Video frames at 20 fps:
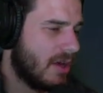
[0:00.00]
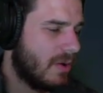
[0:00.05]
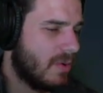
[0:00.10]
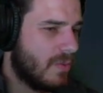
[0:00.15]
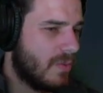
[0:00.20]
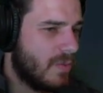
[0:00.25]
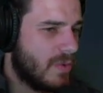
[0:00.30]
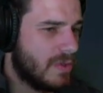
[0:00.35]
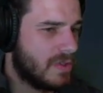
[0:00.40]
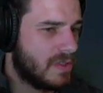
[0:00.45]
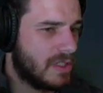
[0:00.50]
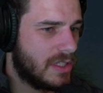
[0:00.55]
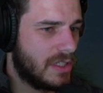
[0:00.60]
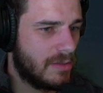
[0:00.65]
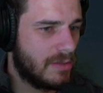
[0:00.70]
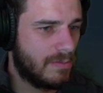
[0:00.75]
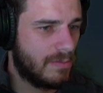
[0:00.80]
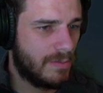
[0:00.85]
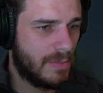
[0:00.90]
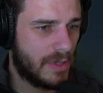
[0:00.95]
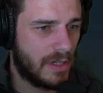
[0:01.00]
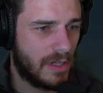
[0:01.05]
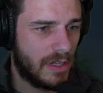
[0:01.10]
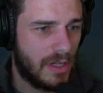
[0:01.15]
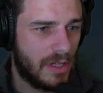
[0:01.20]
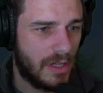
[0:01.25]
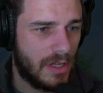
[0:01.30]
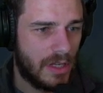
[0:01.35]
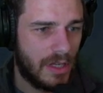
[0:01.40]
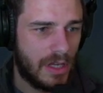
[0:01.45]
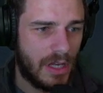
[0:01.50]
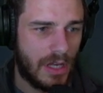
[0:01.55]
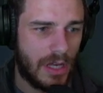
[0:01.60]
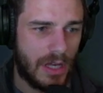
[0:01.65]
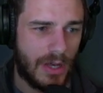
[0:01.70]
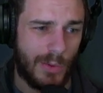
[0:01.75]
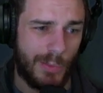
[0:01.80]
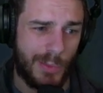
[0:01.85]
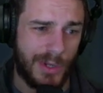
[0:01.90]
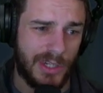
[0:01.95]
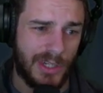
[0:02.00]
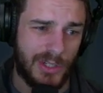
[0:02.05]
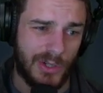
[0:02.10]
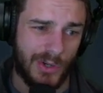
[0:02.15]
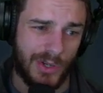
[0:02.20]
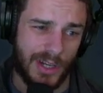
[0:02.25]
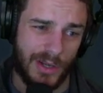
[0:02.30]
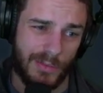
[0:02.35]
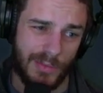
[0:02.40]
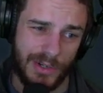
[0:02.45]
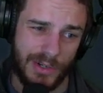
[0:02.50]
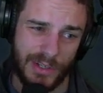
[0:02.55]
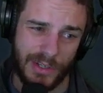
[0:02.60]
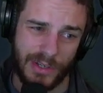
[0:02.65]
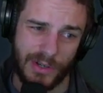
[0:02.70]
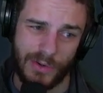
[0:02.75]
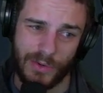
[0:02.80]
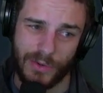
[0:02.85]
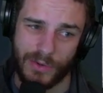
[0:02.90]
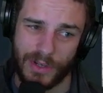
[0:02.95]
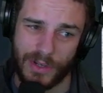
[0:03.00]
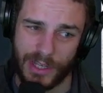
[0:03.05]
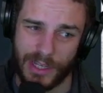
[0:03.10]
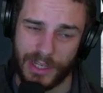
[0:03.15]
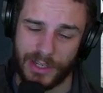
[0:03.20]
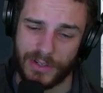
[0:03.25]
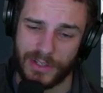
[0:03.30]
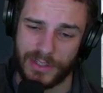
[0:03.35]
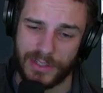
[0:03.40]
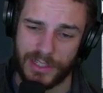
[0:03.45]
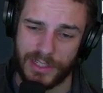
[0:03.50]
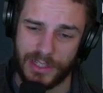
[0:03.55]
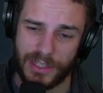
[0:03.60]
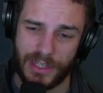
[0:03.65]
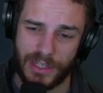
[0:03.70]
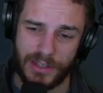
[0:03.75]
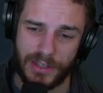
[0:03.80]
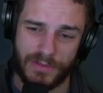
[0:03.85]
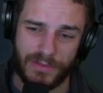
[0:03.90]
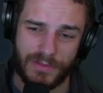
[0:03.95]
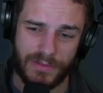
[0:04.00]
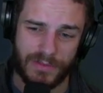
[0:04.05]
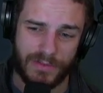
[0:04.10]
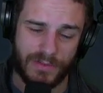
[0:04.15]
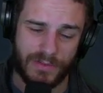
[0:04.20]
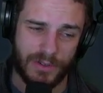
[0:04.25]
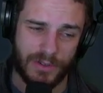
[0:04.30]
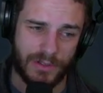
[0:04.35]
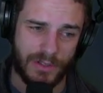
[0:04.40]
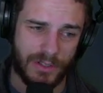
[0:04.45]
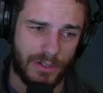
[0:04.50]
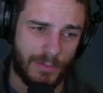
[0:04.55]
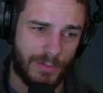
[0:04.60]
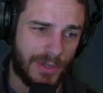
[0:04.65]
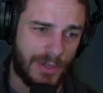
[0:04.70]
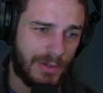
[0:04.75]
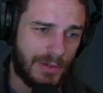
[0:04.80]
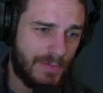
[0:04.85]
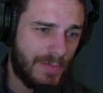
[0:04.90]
We'll see. But I hope you enjoyed. I'm going to go hang out on DLive for a little bit.